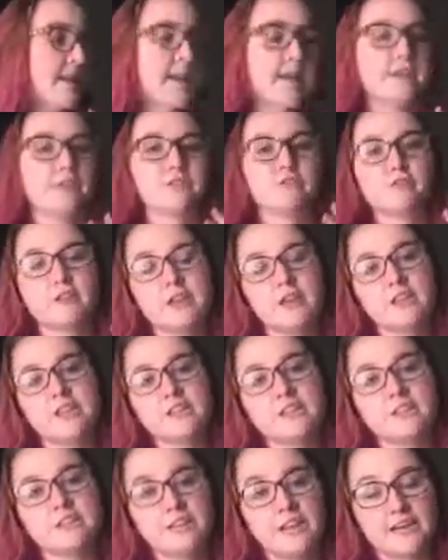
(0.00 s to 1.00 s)
and creating
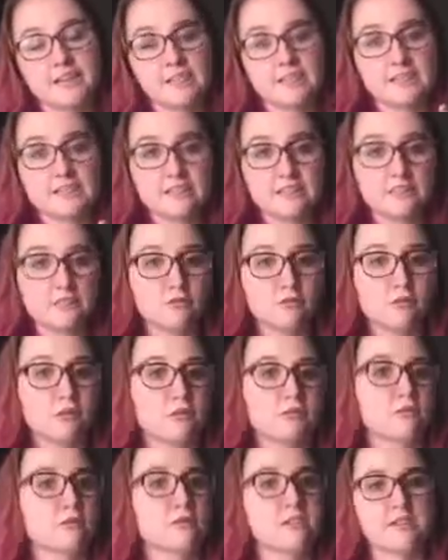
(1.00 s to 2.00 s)
connected discourse
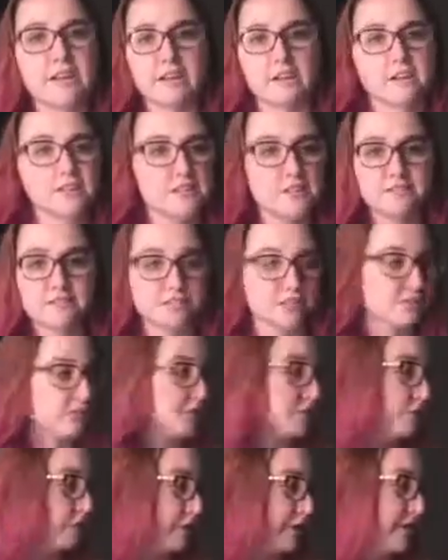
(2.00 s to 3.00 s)
or narratives or
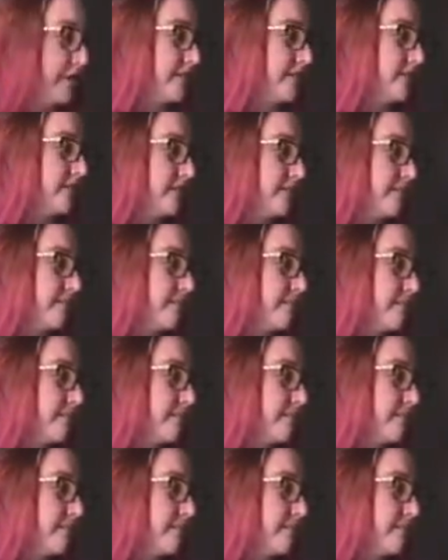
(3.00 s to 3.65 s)
stories.